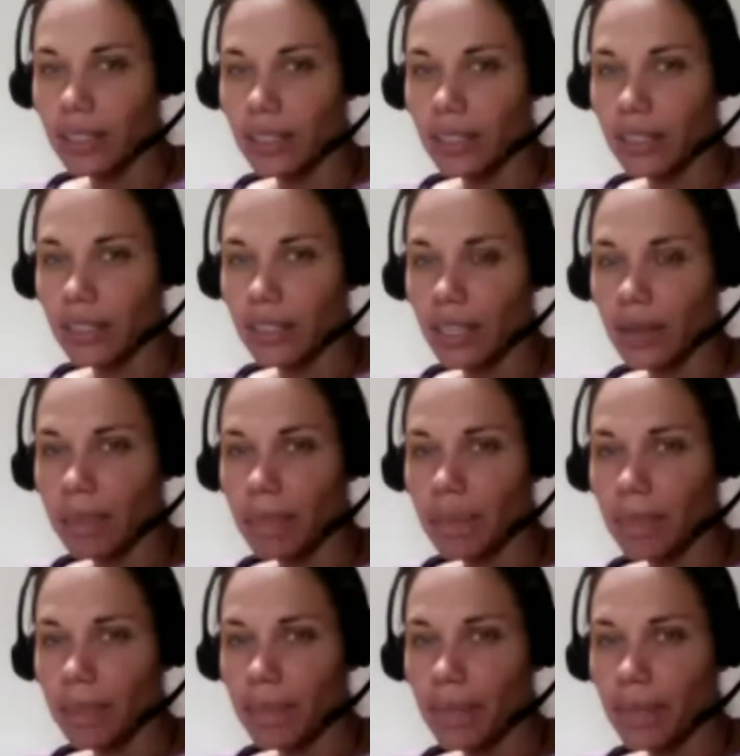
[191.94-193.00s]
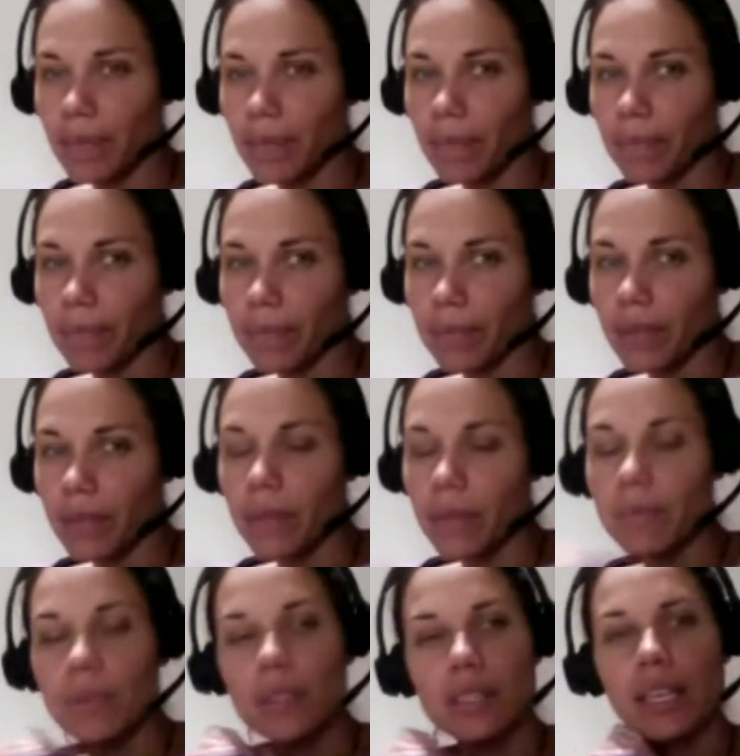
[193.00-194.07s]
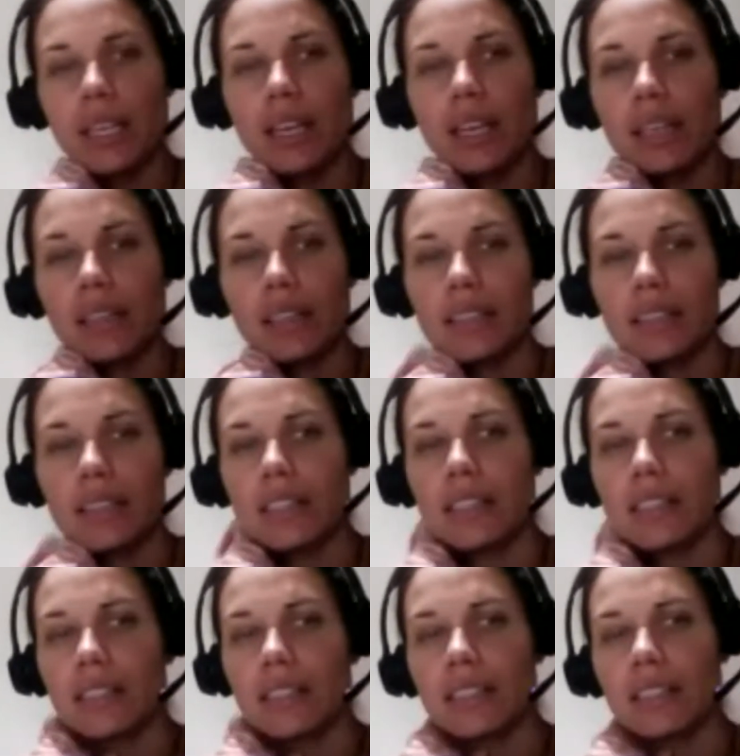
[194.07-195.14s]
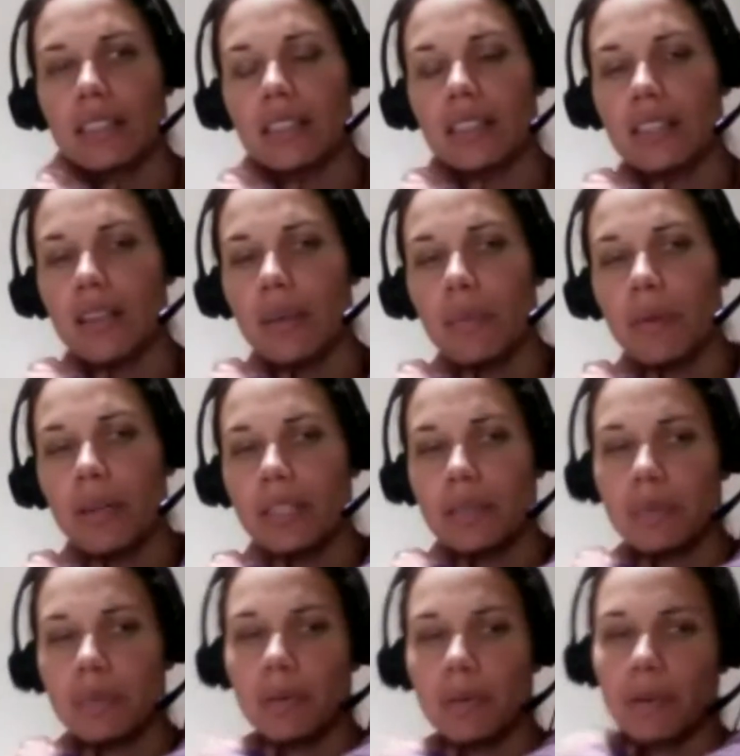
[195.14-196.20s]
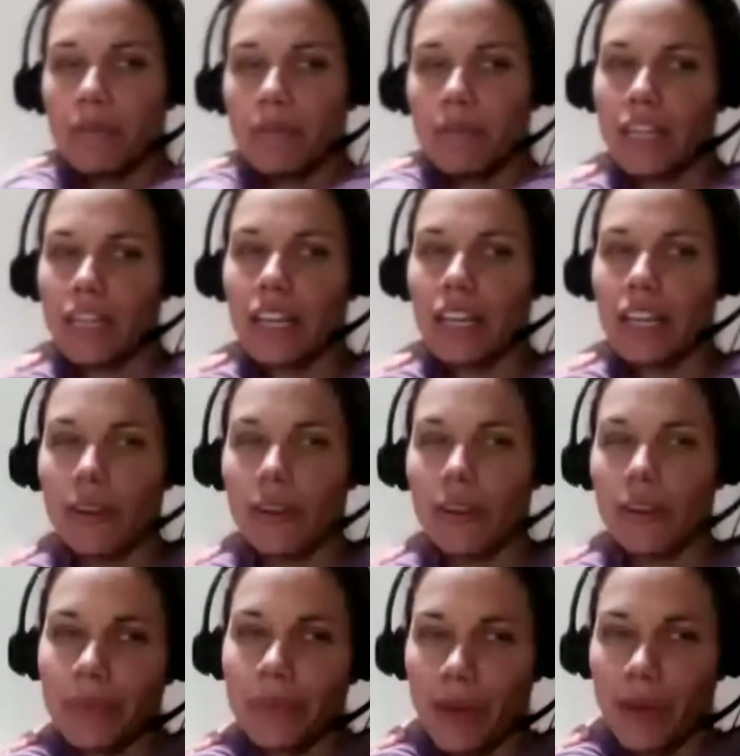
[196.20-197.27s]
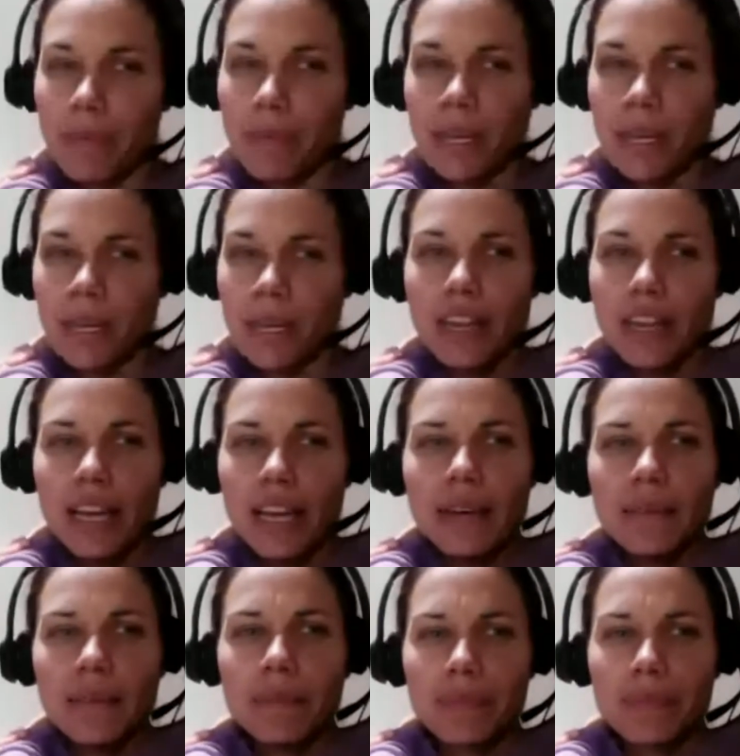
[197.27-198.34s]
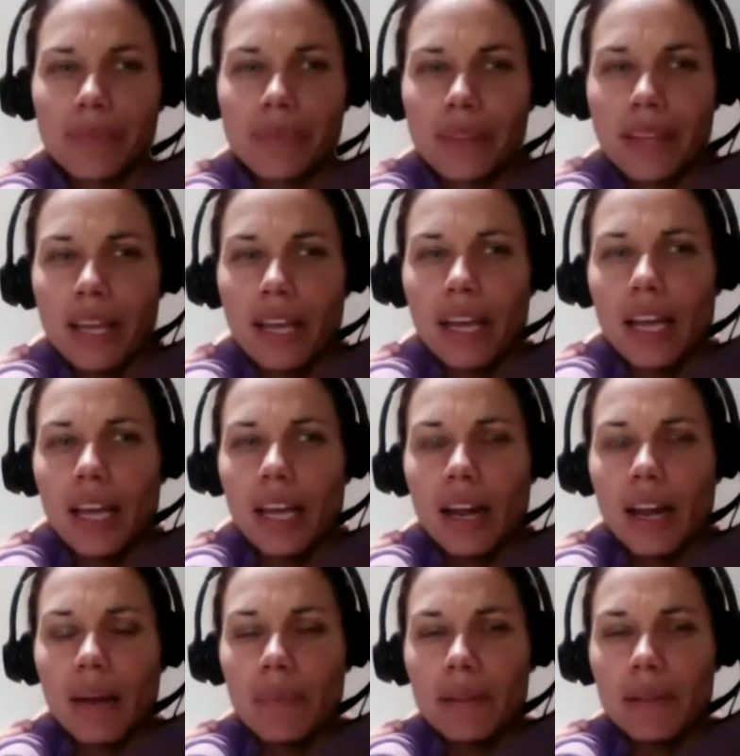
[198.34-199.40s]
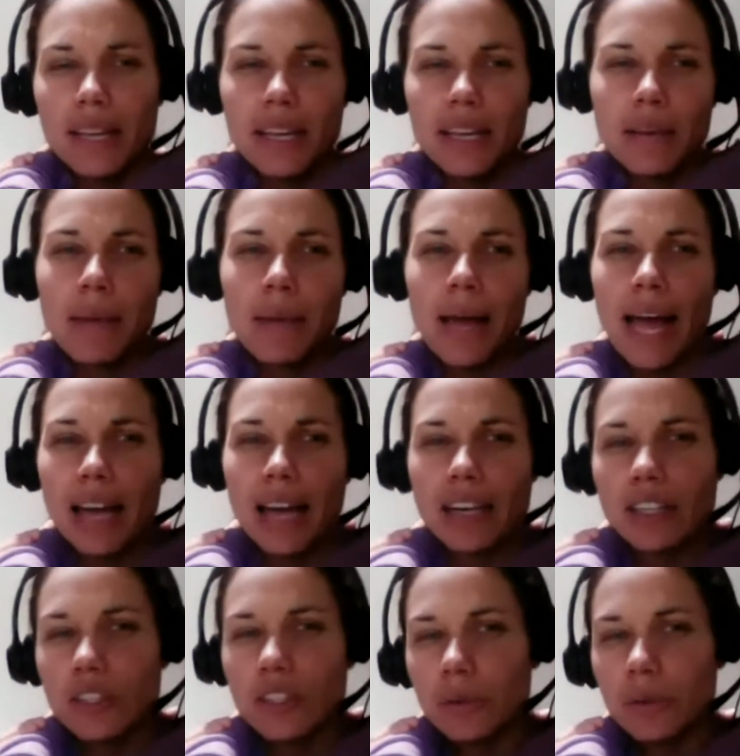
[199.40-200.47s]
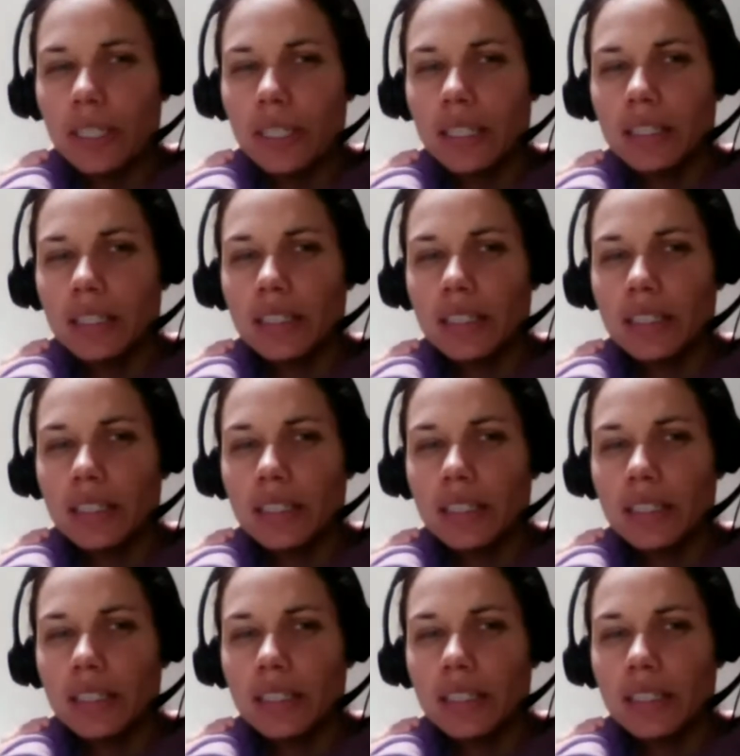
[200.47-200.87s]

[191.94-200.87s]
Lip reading: Um, I'm just thinking because I'm wanting to put a video on my site, and I've been thinking about how to do it.